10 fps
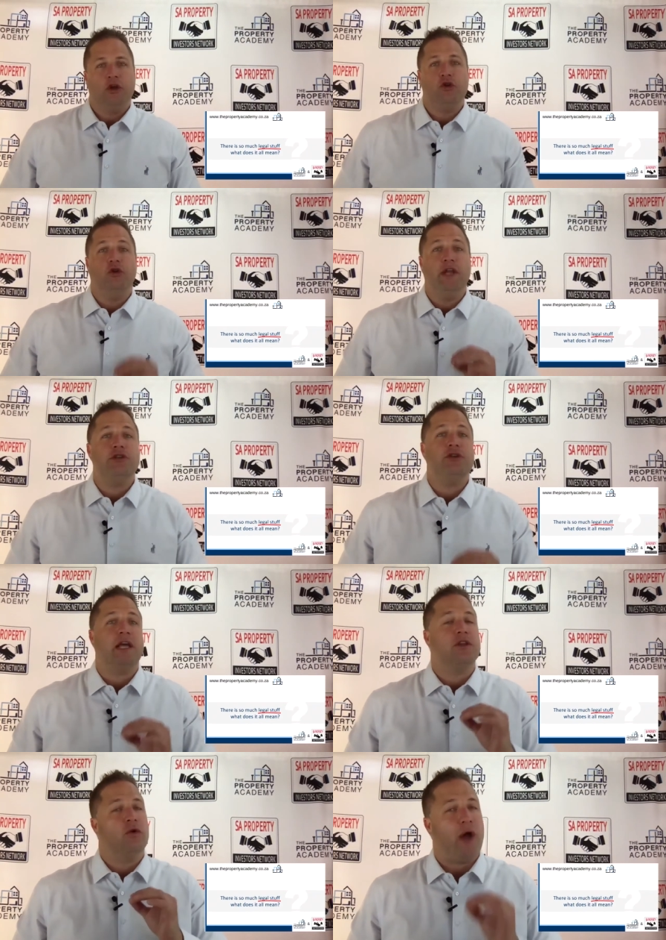you need to
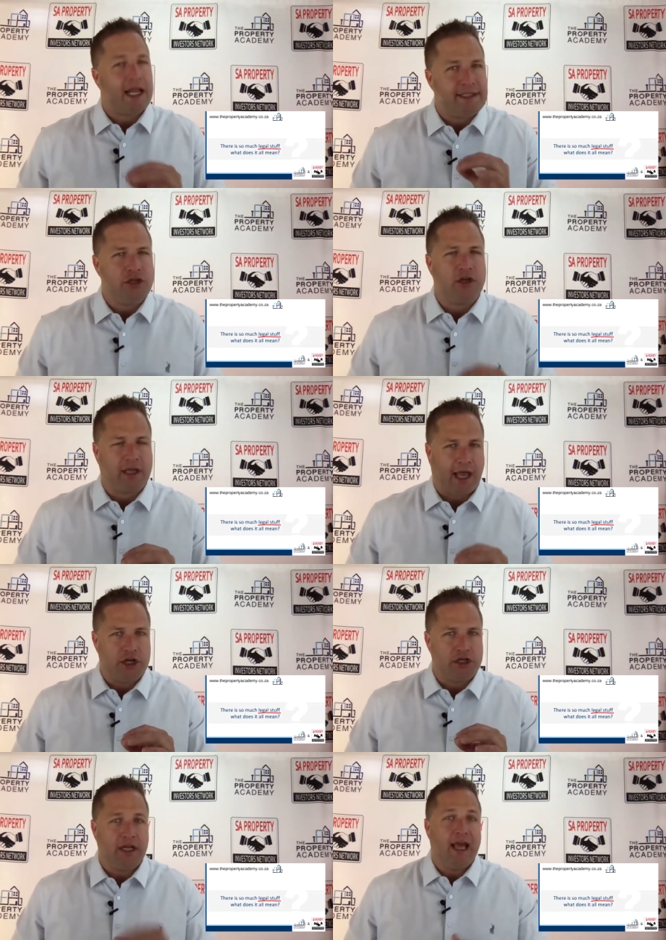get the right
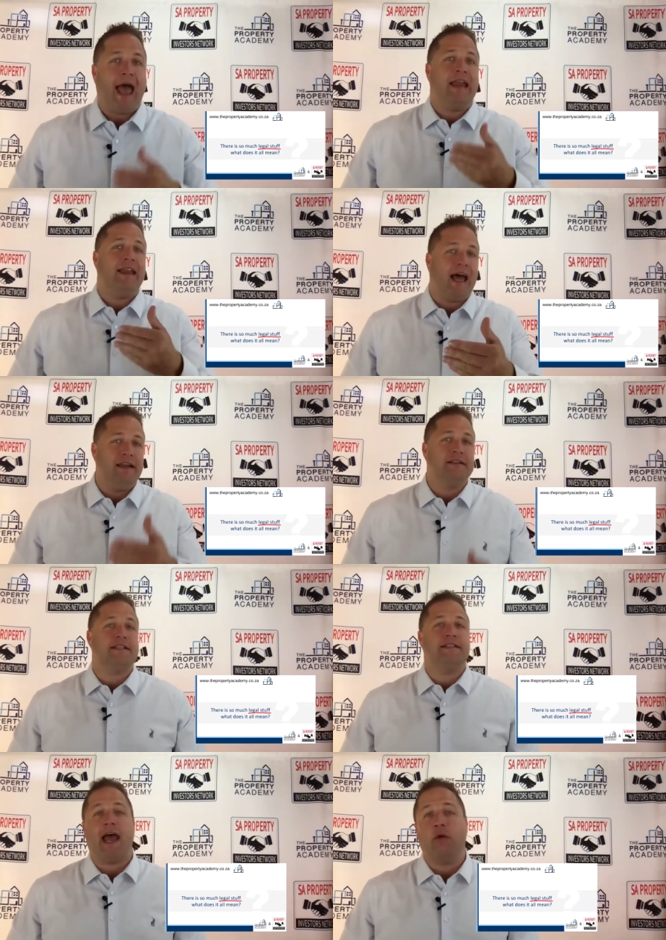education and
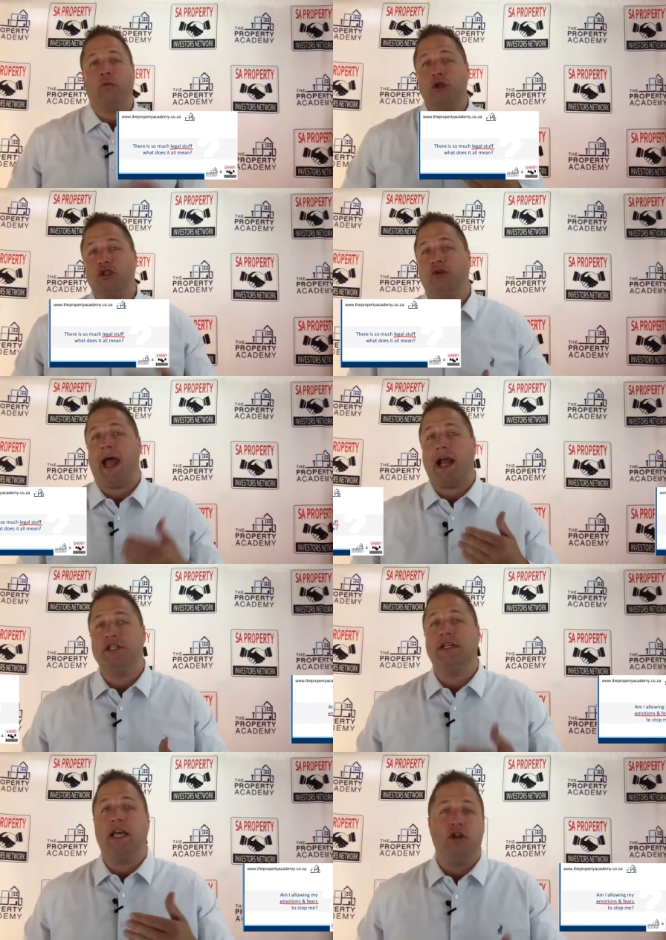understand what you're
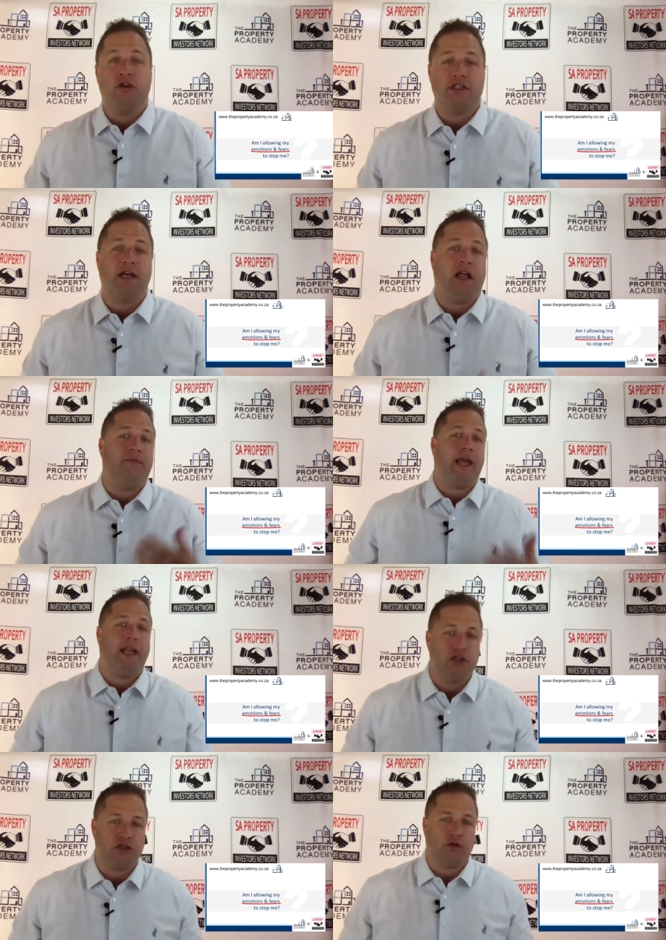actually getting yourself
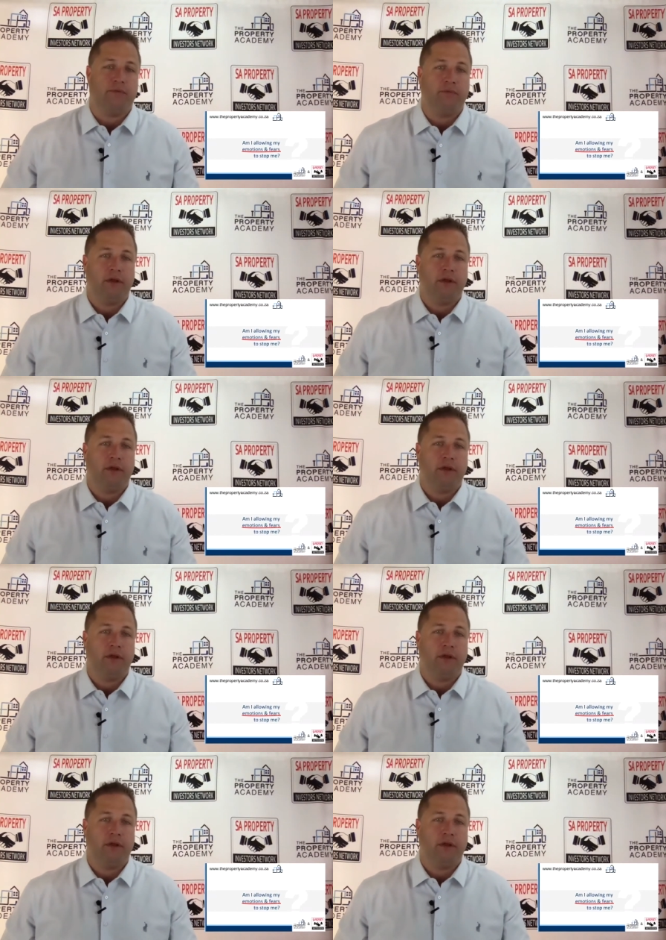into.